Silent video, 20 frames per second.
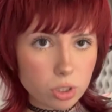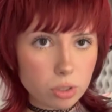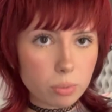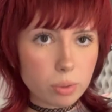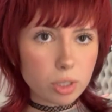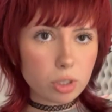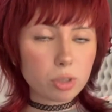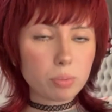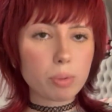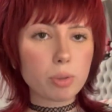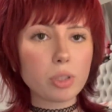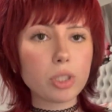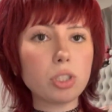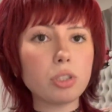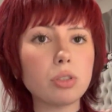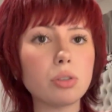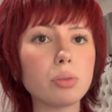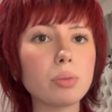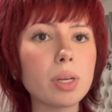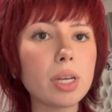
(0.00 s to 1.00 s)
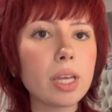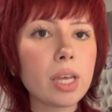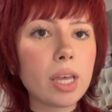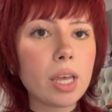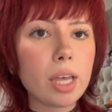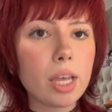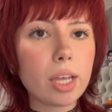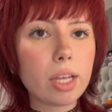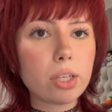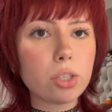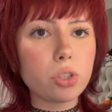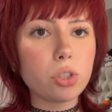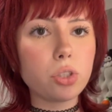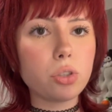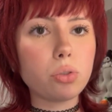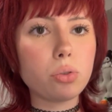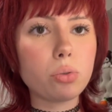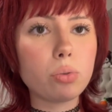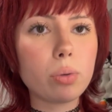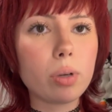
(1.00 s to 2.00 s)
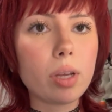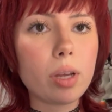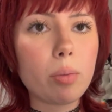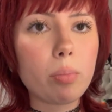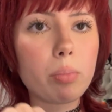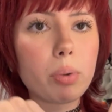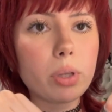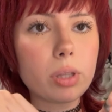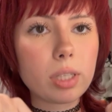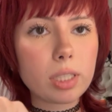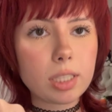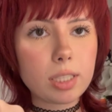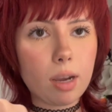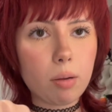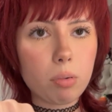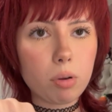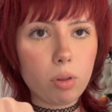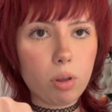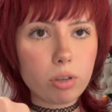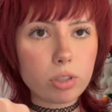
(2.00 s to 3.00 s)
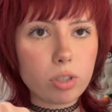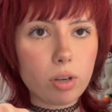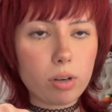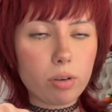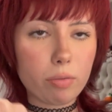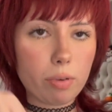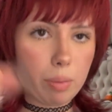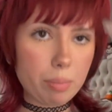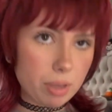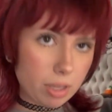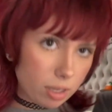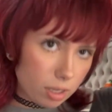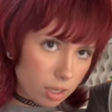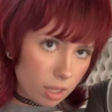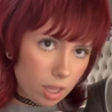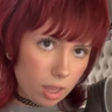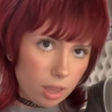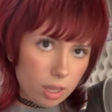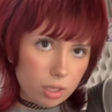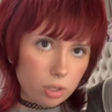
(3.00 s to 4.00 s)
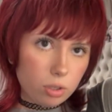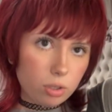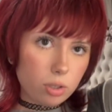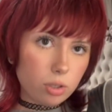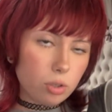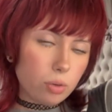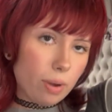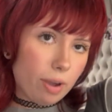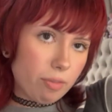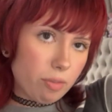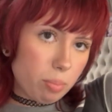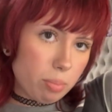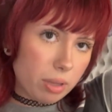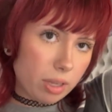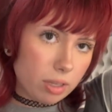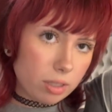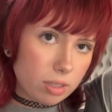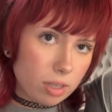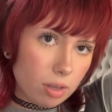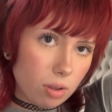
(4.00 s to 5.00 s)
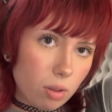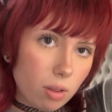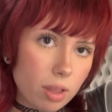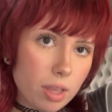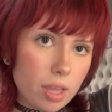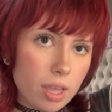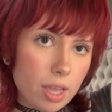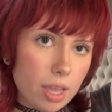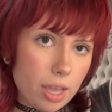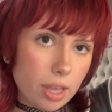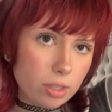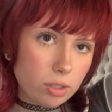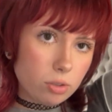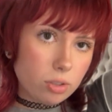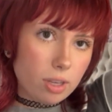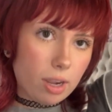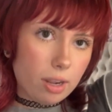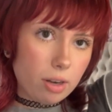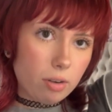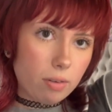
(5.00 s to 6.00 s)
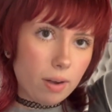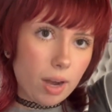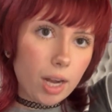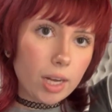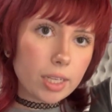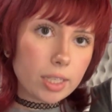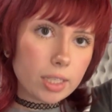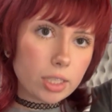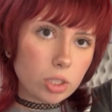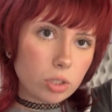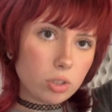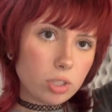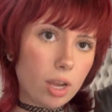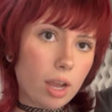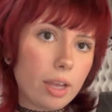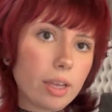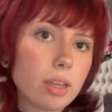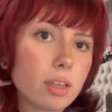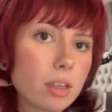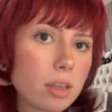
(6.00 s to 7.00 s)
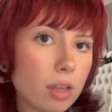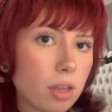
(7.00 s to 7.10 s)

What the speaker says: what you're supposed to do is you put the cyberlocs on a ribbon and then you have a pigtail and you tie it around and then you tie it.